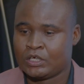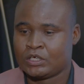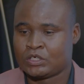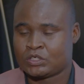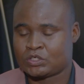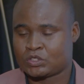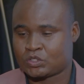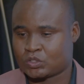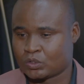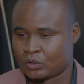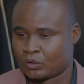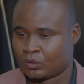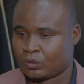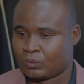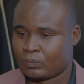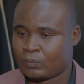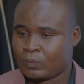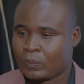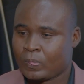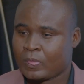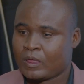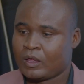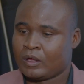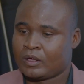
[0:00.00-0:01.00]
So
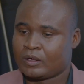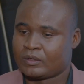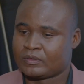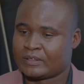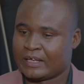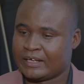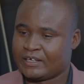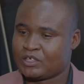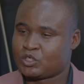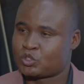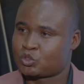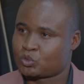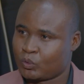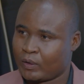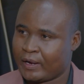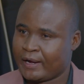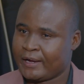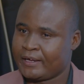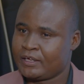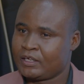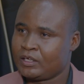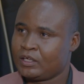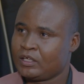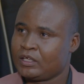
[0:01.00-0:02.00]
that is
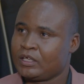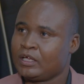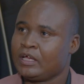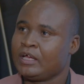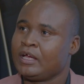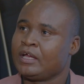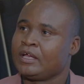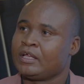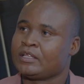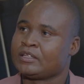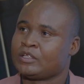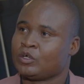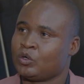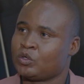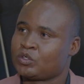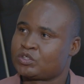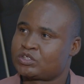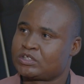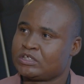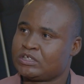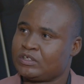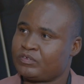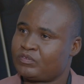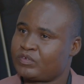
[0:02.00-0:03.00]
why
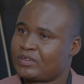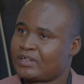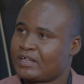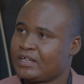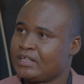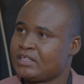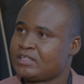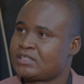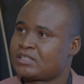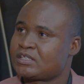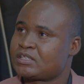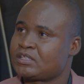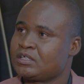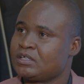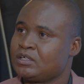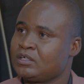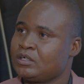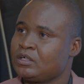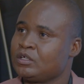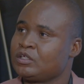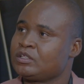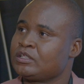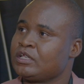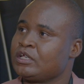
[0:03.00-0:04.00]
those certificates,
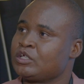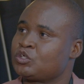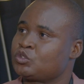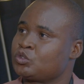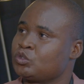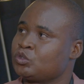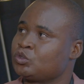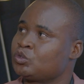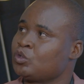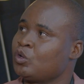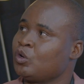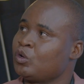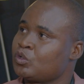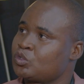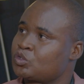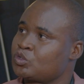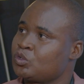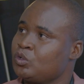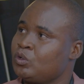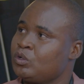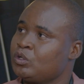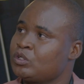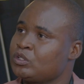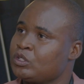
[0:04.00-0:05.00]
they should
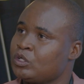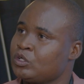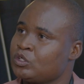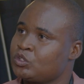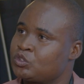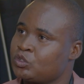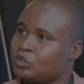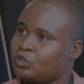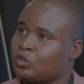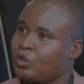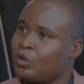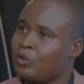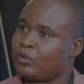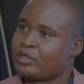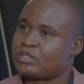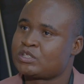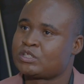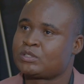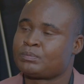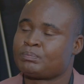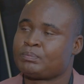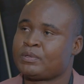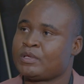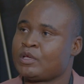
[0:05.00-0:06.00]

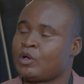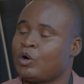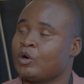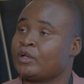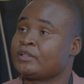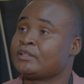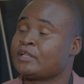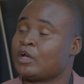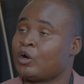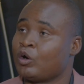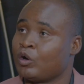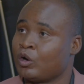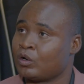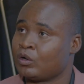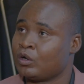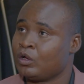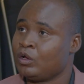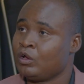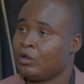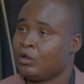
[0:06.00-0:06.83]
always be on the wall